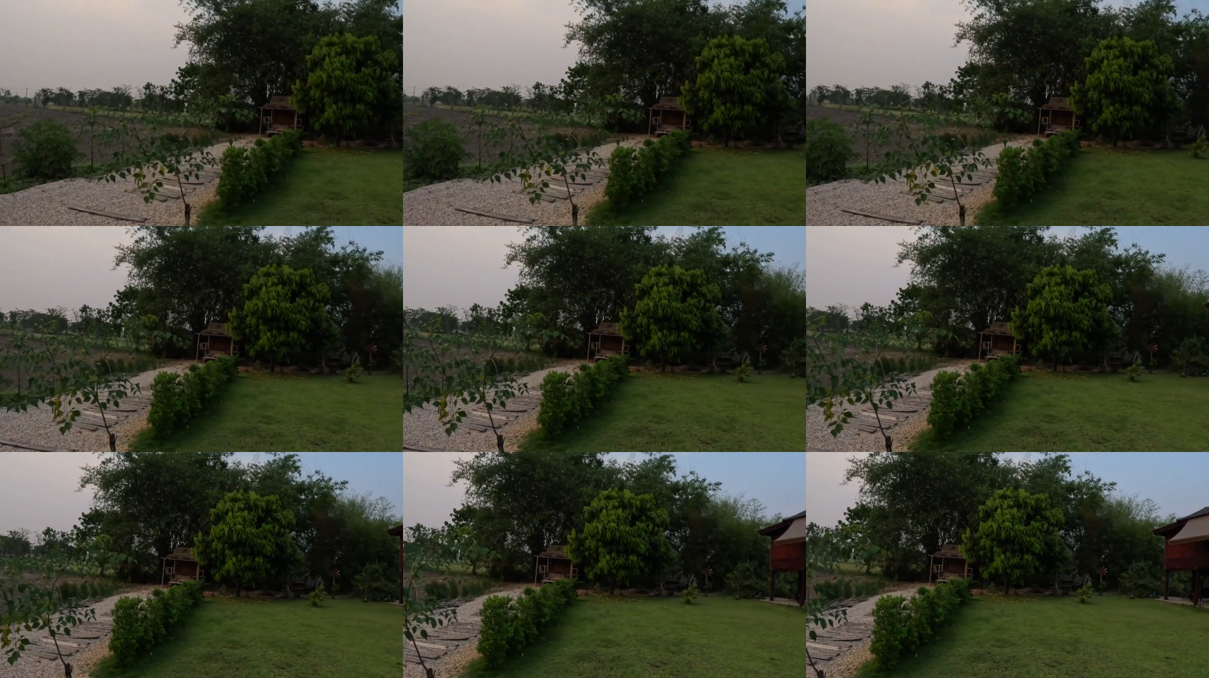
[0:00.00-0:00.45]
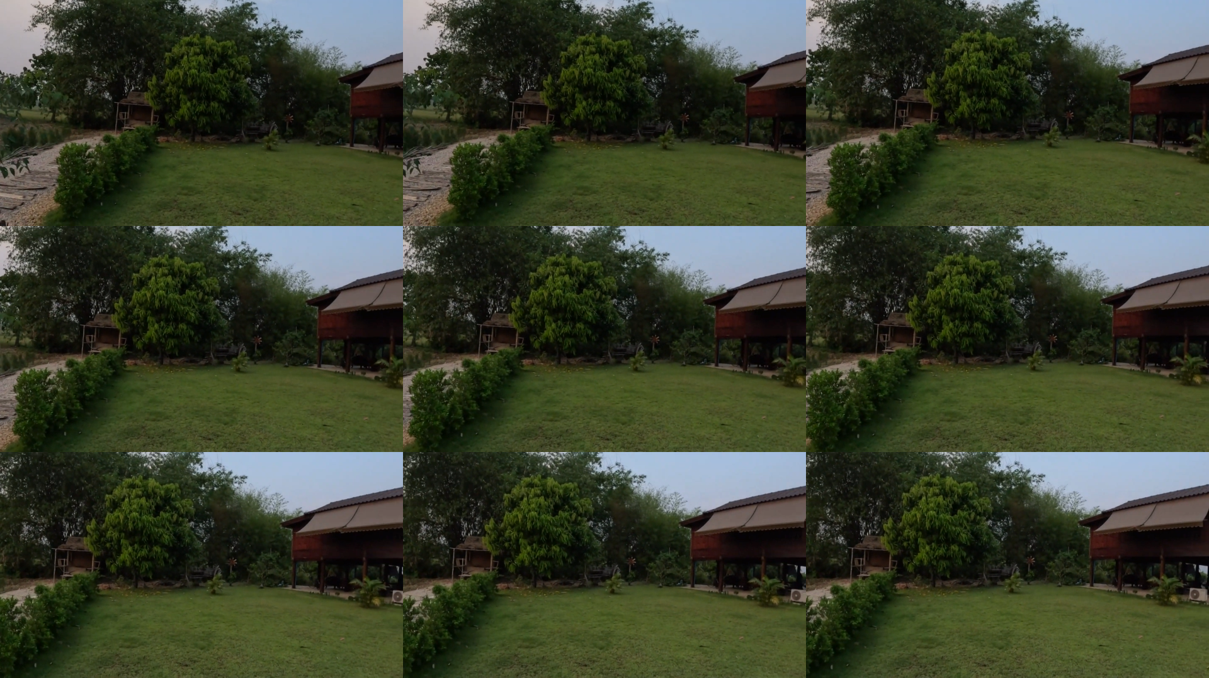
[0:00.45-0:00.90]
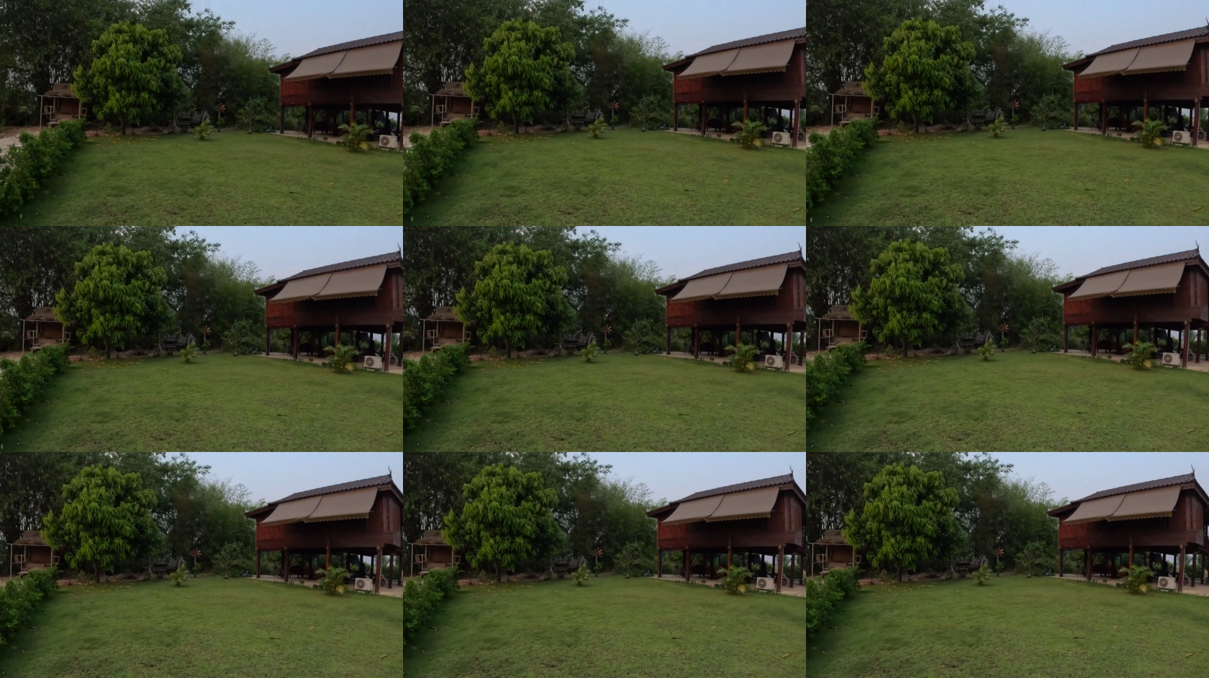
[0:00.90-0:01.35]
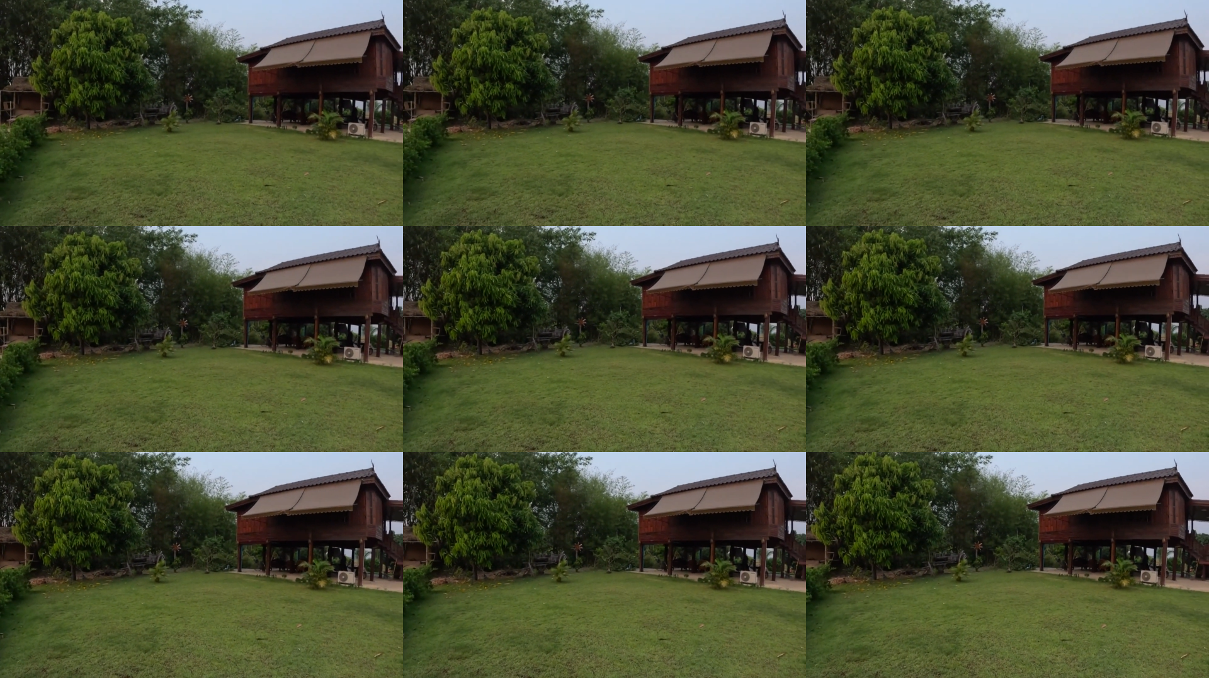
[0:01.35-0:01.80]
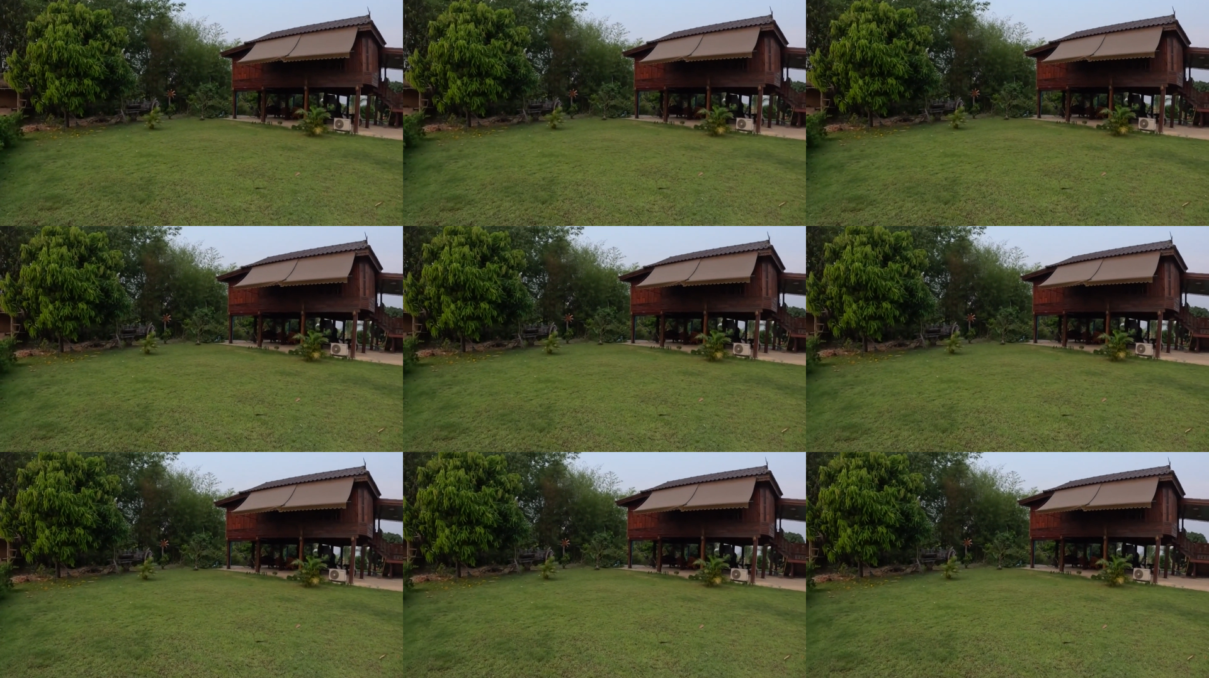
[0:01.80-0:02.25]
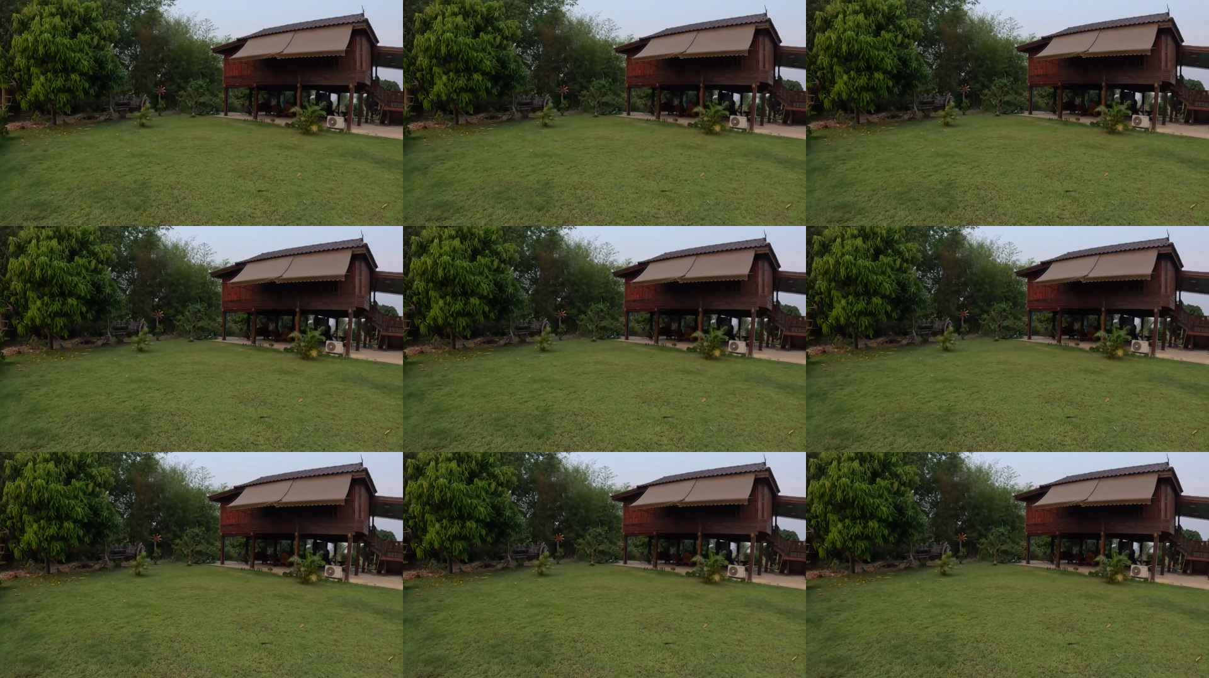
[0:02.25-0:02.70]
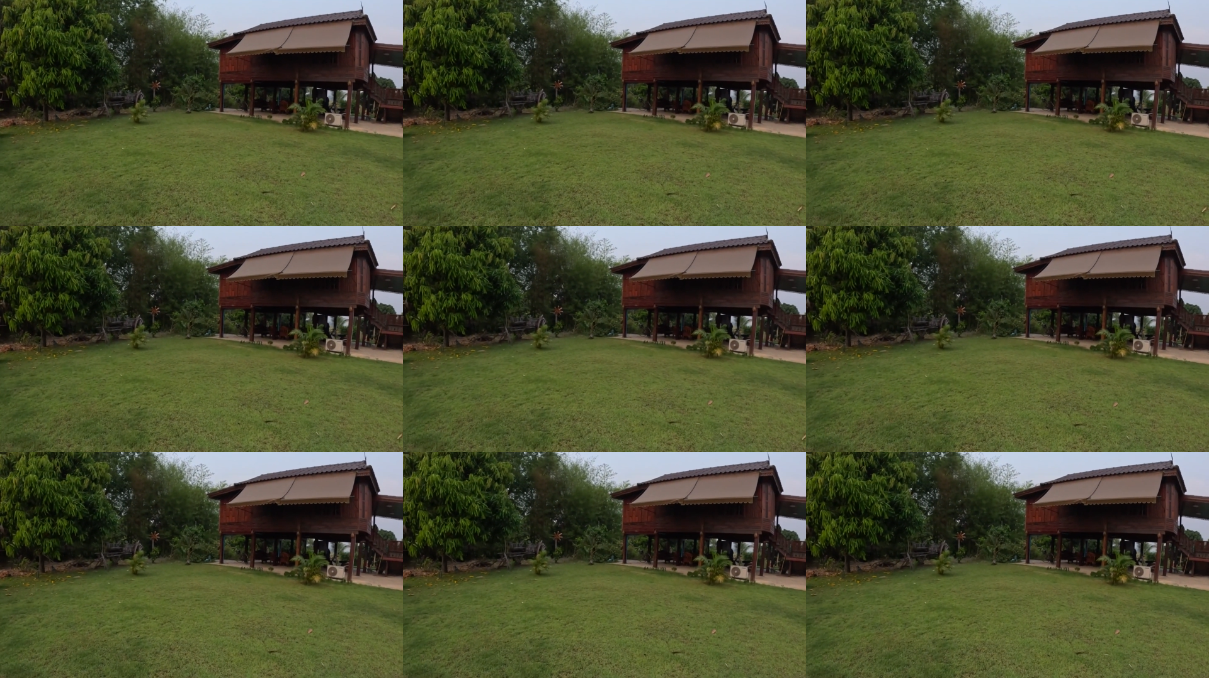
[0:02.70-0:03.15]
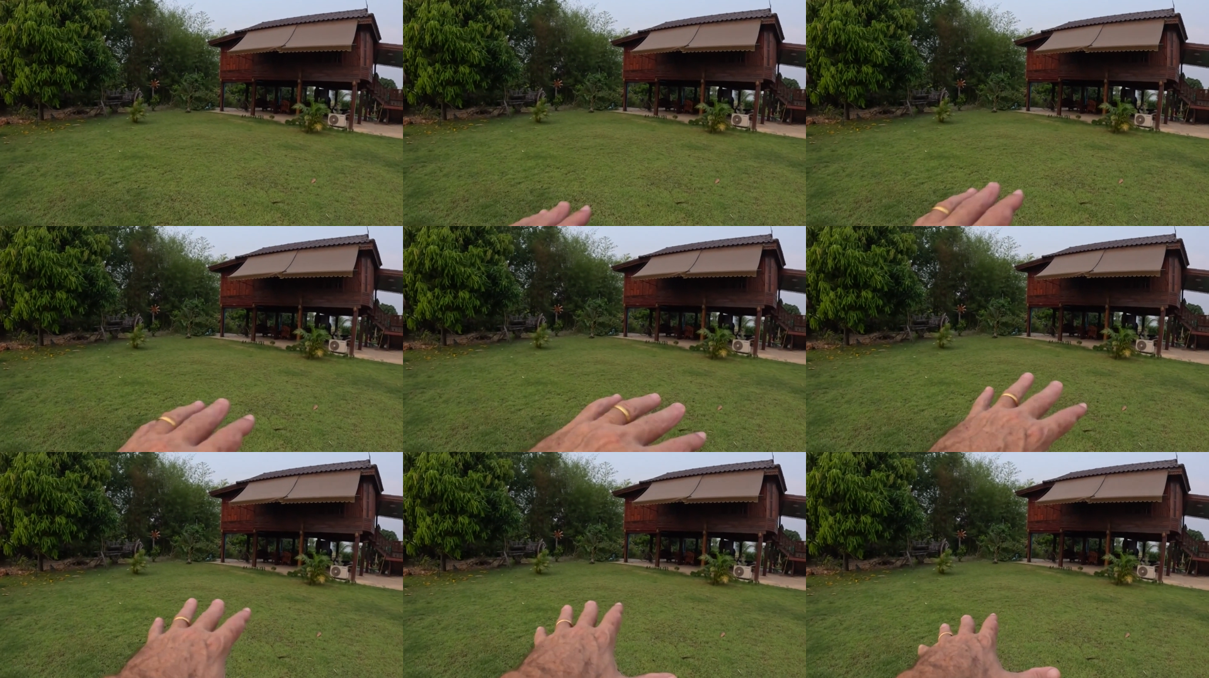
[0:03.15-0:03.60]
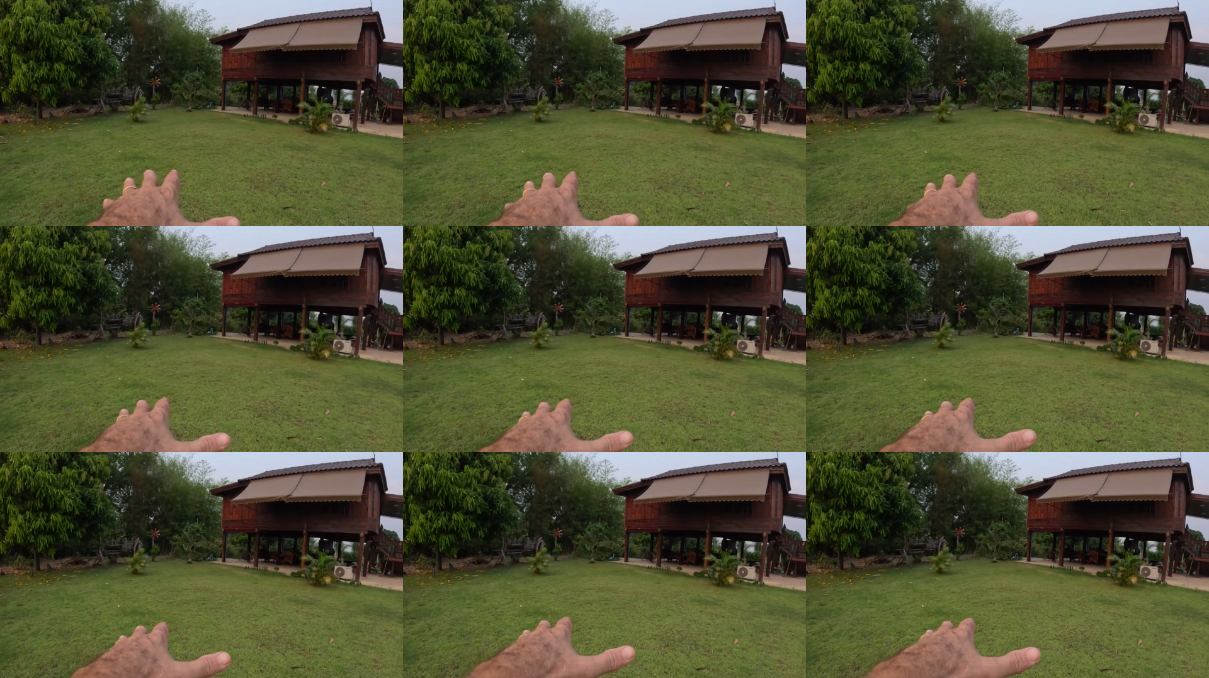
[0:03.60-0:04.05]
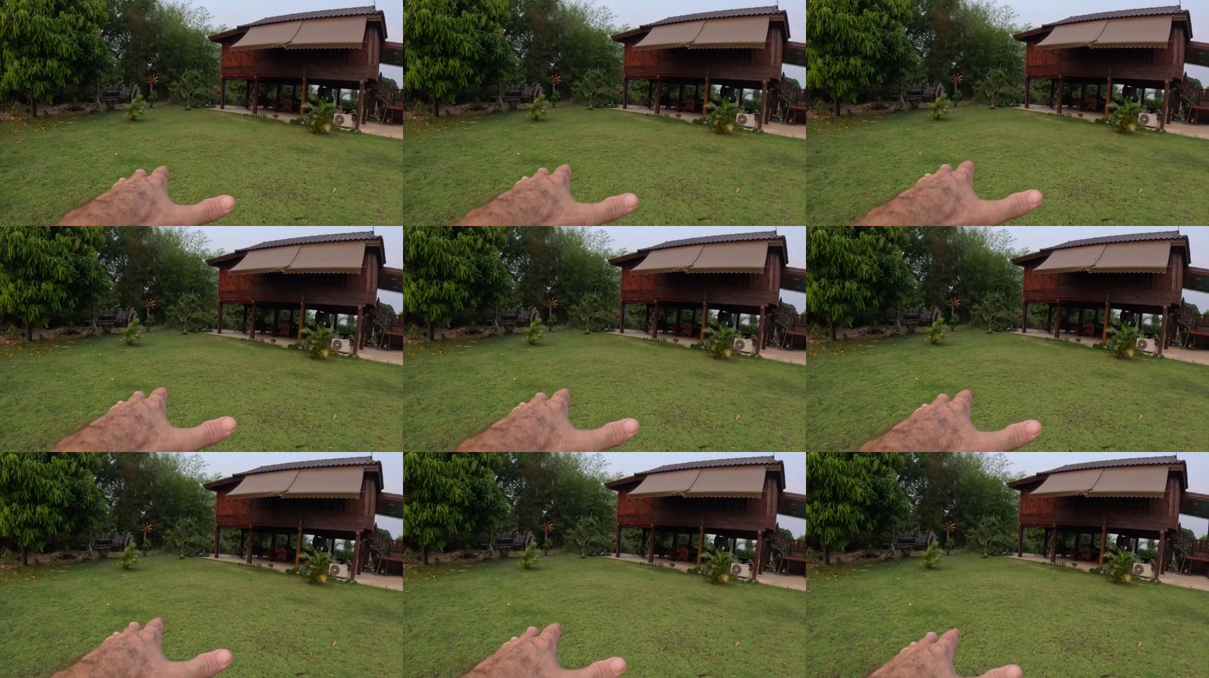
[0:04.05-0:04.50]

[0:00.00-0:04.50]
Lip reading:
(no speaker visible)